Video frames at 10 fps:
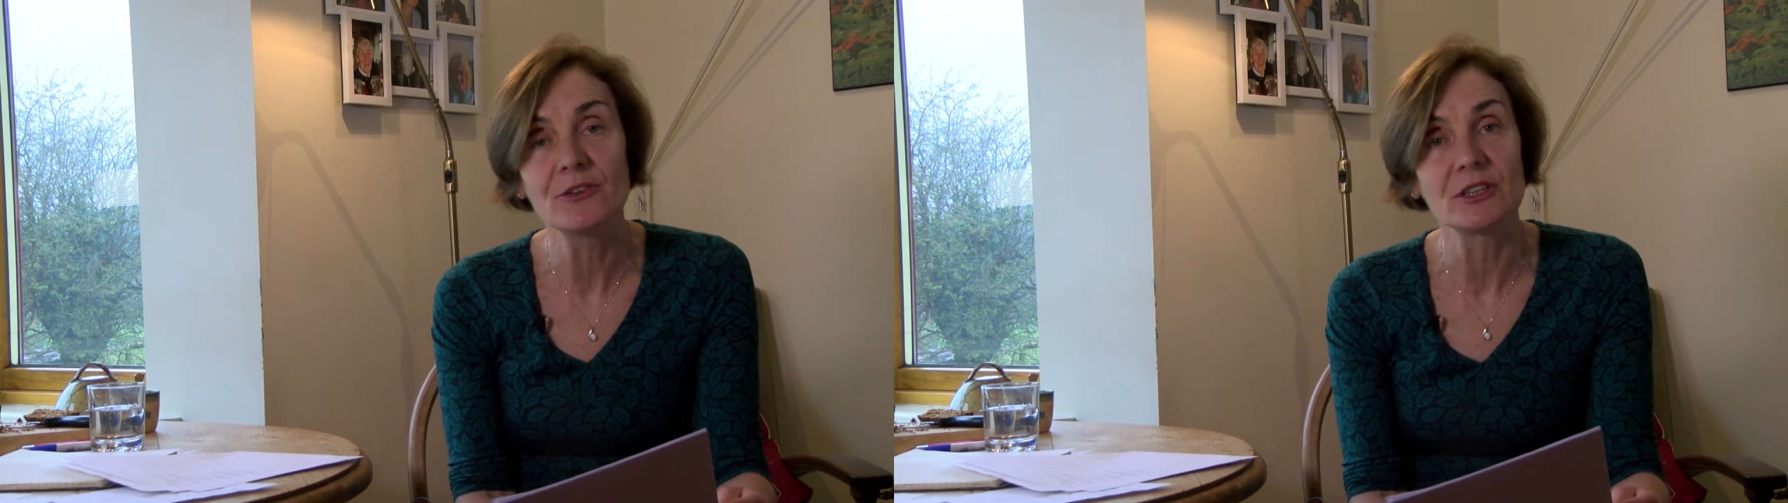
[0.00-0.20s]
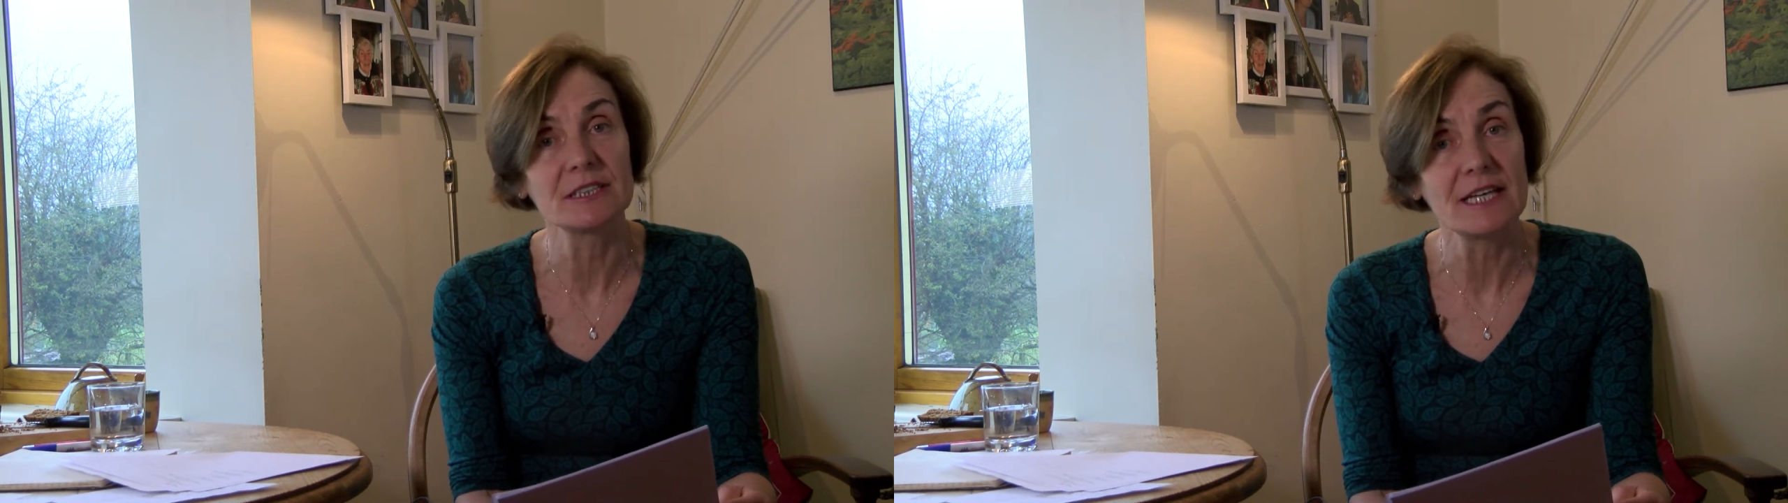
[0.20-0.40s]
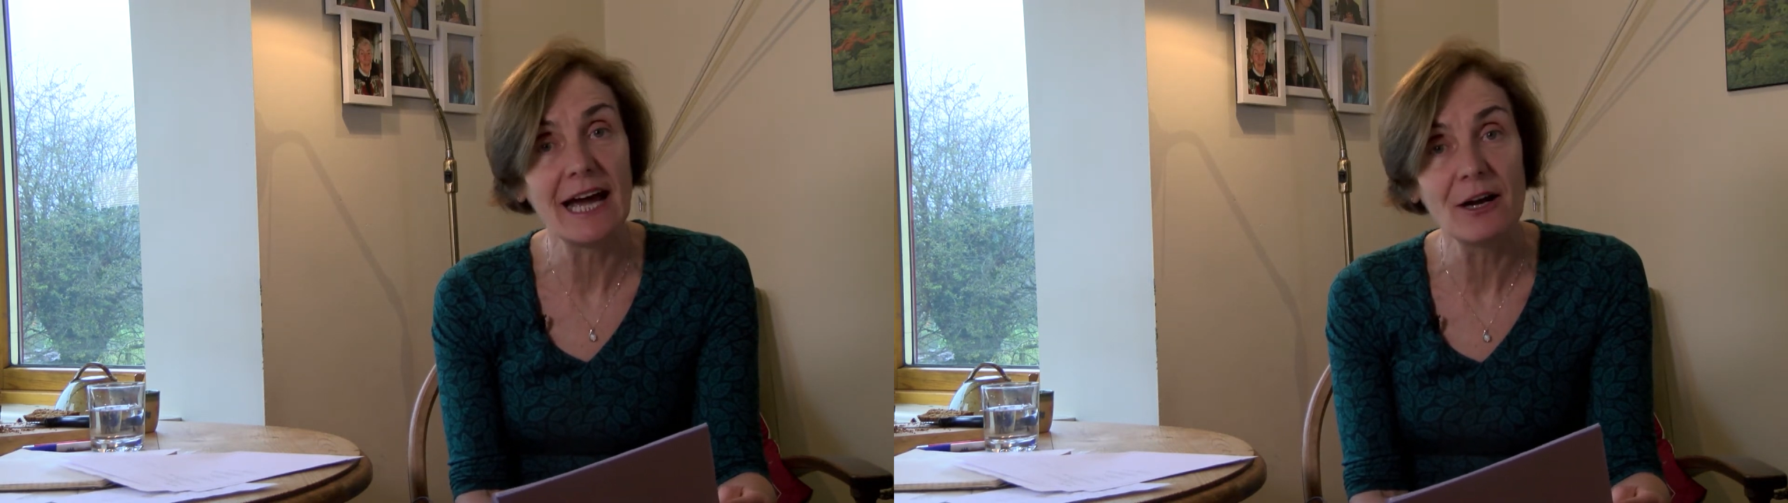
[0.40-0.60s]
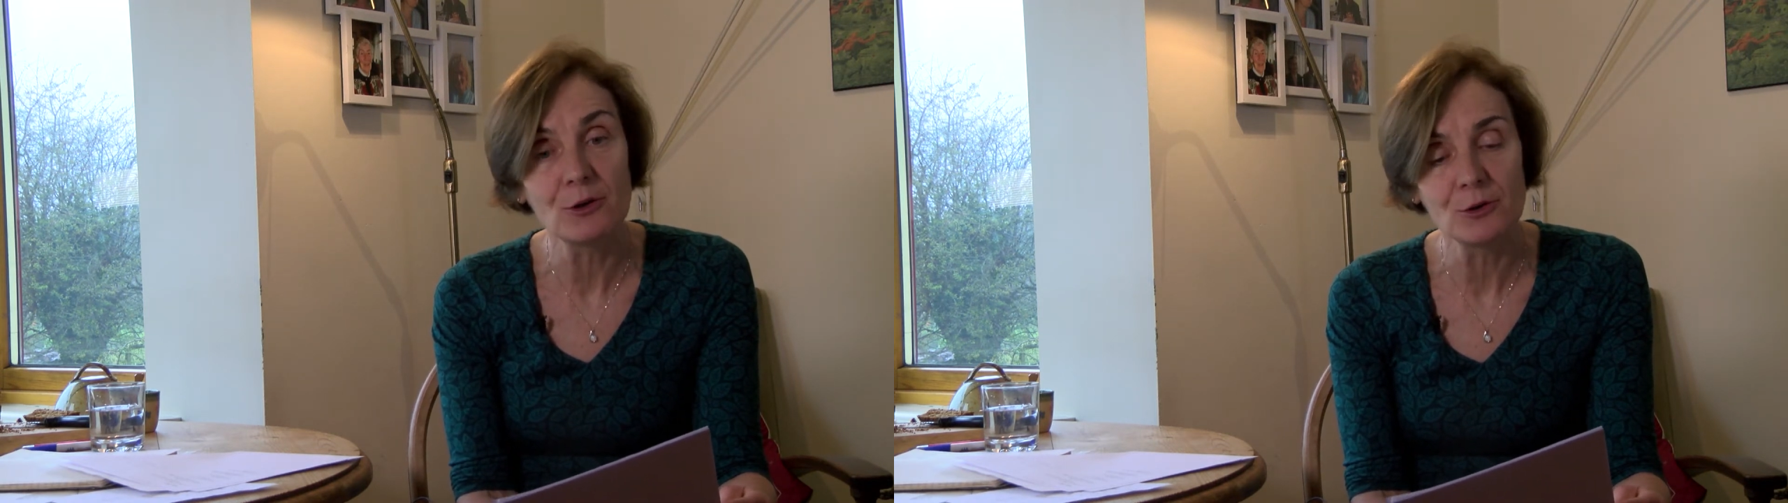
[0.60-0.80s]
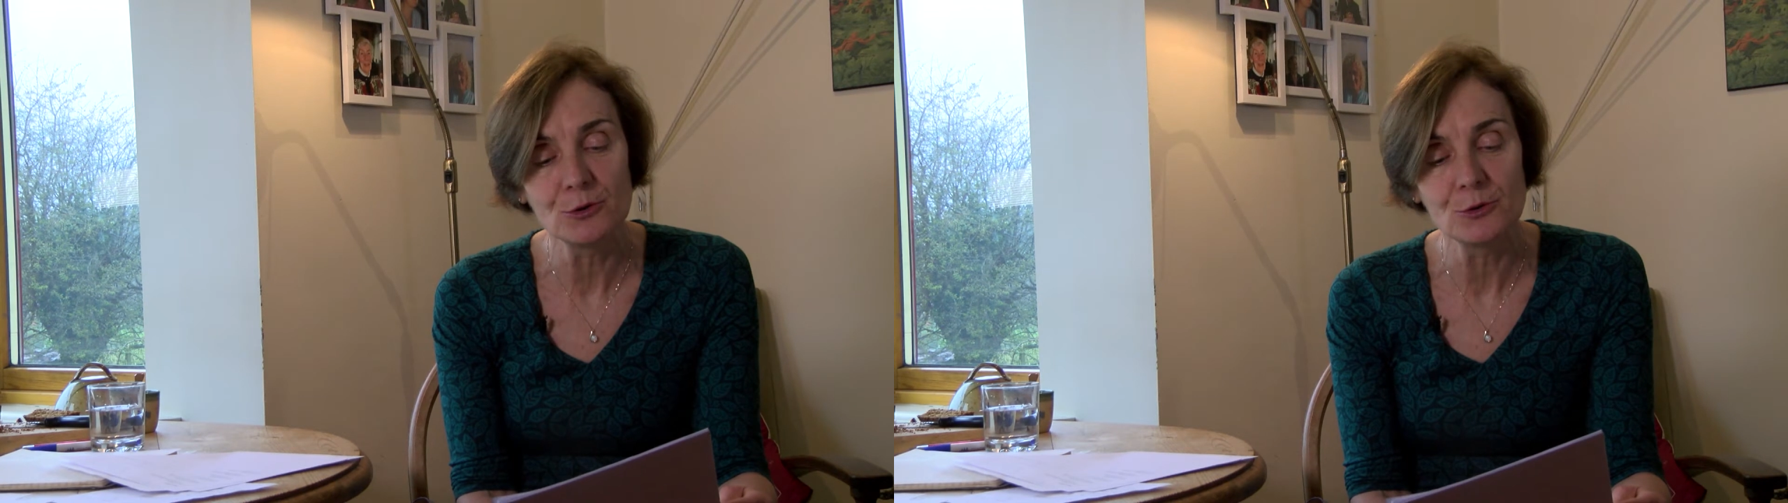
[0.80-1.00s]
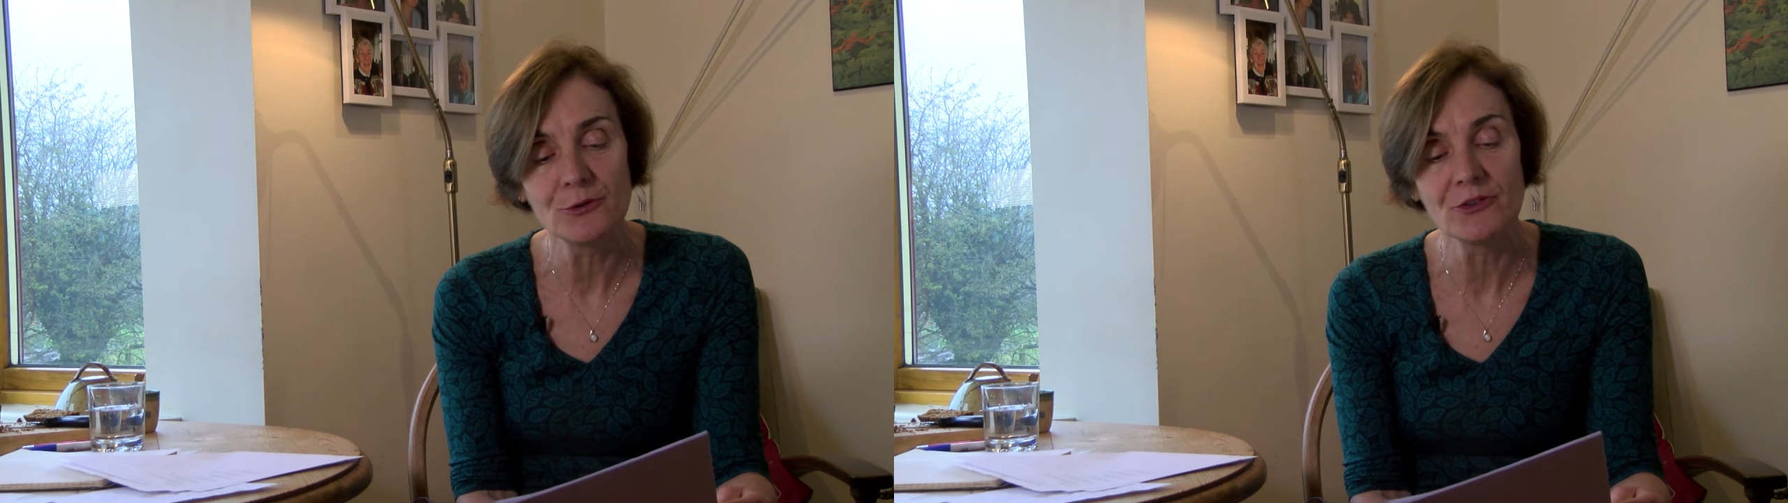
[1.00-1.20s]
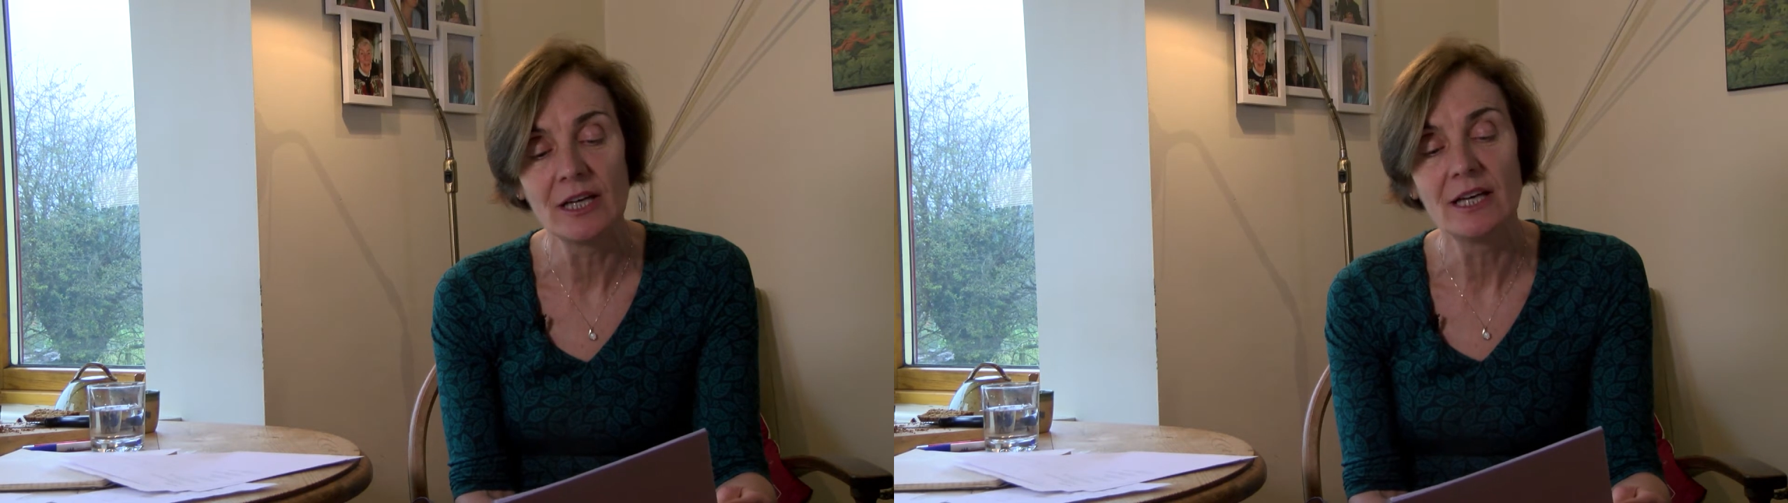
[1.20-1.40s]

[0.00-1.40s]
and harrows